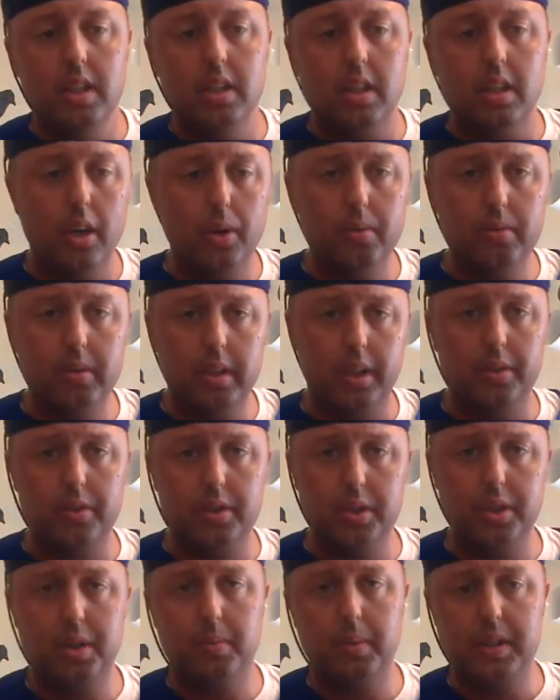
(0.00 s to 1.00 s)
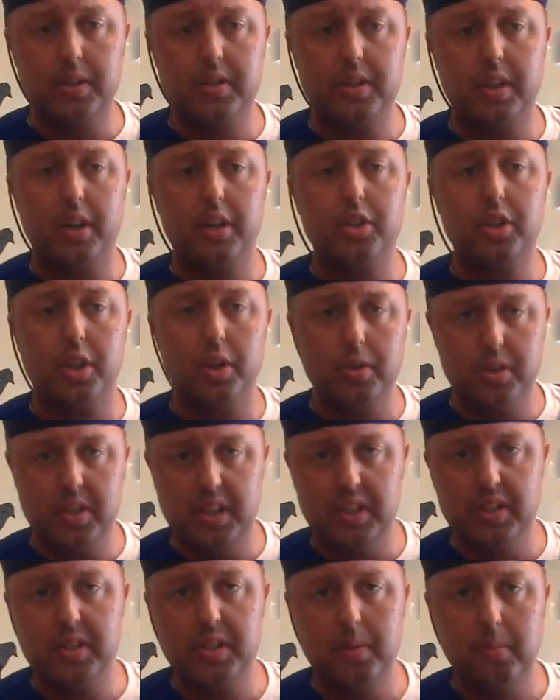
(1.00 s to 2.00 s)
go, you know, do your research, go
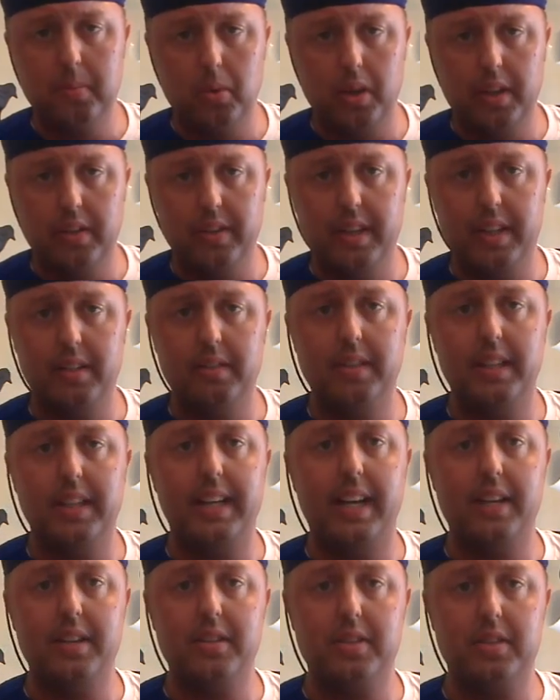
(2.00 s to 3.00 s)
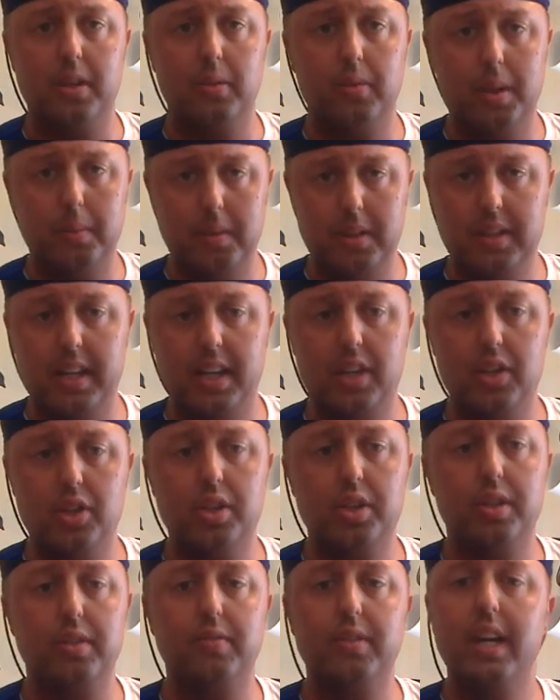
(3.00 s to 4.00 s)
see someone that has a
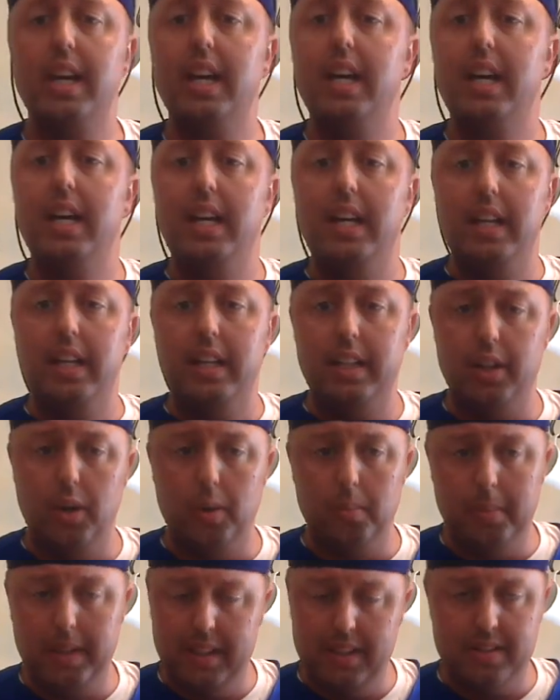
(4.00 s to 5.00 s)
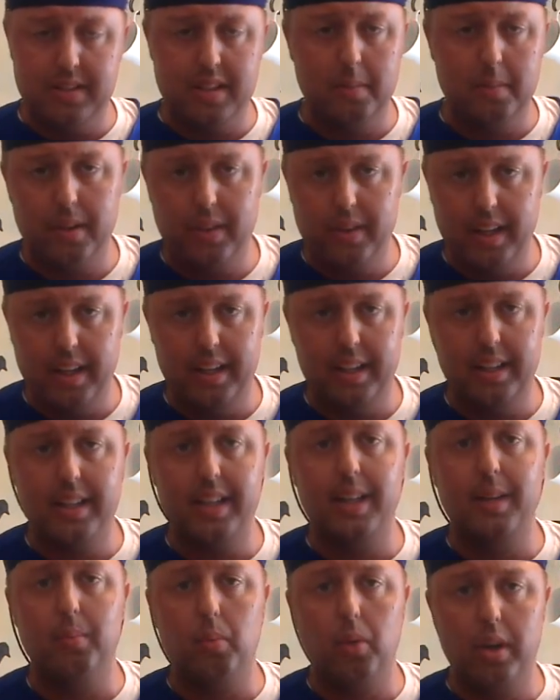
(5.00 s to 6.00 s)
reputation of, you know, being sympathetic
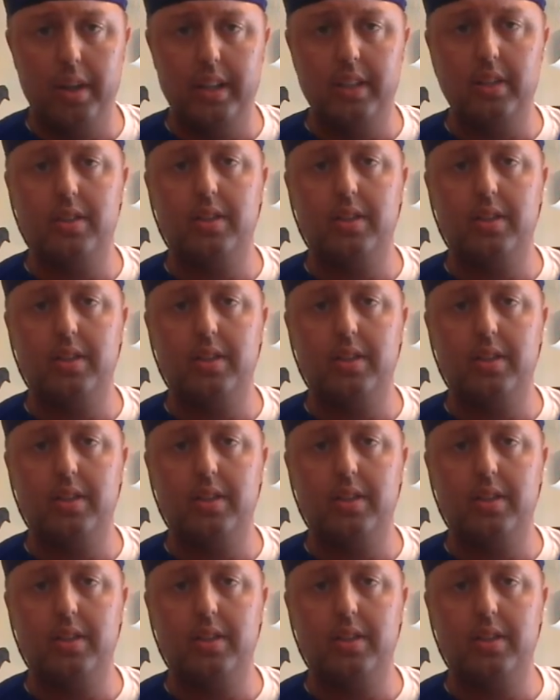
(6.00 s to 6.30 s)
and wanting